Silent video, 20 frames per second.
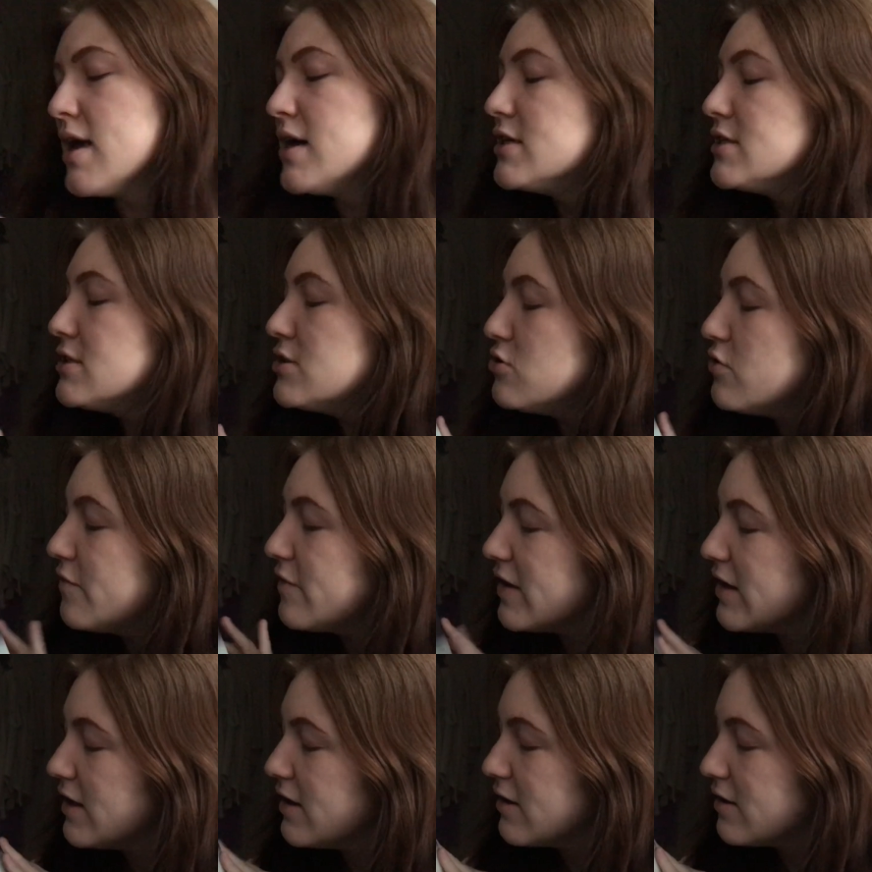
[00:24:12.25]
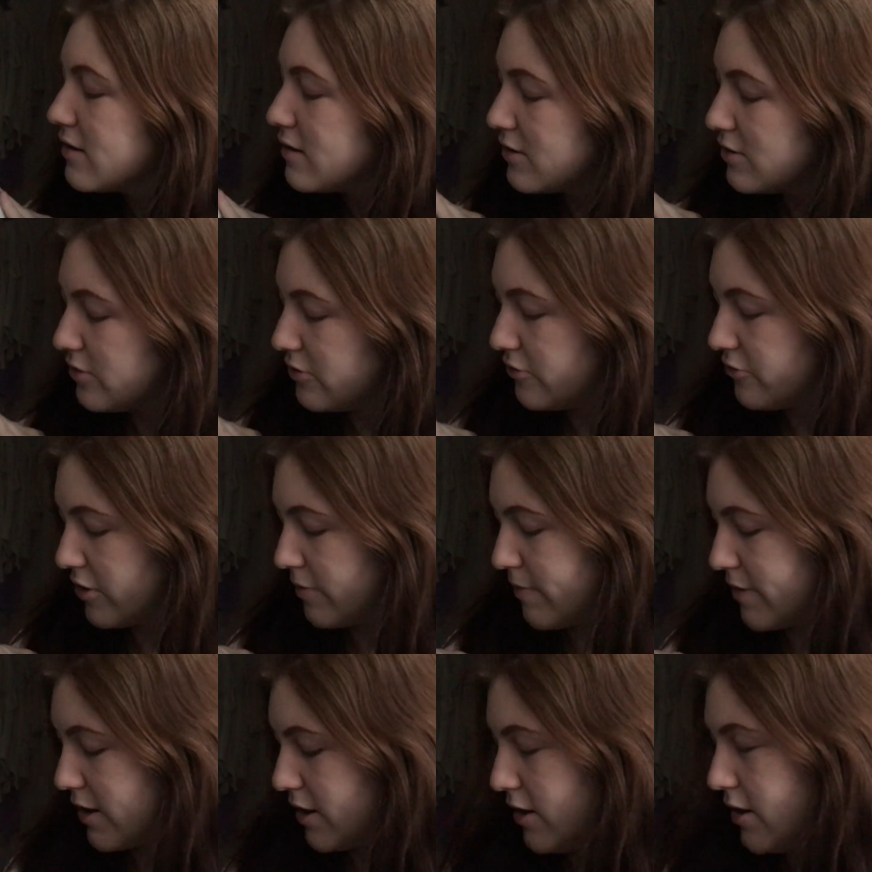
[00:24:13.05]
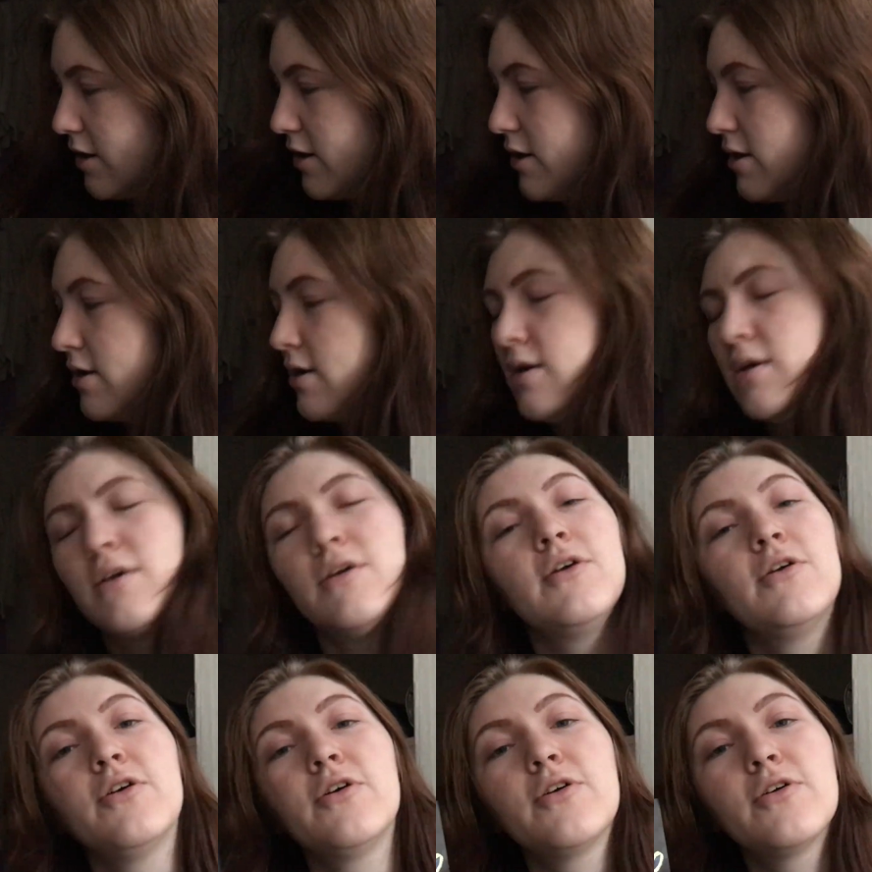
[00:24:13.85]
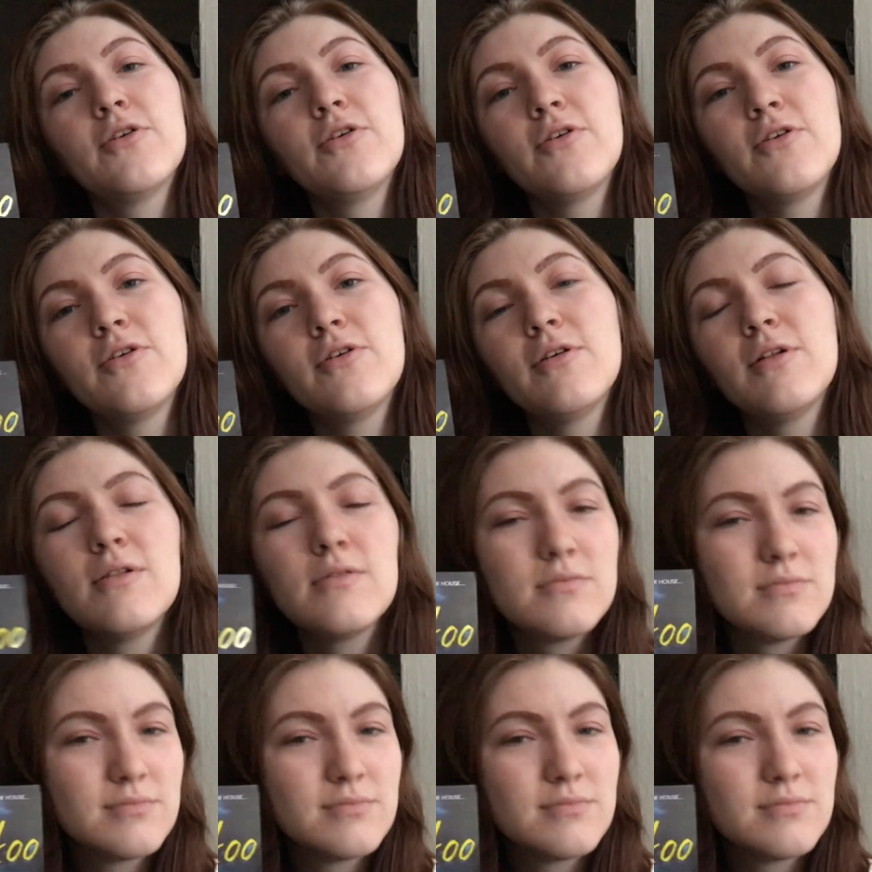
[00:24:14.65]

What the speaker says: Sophie Draper, Cuckoo.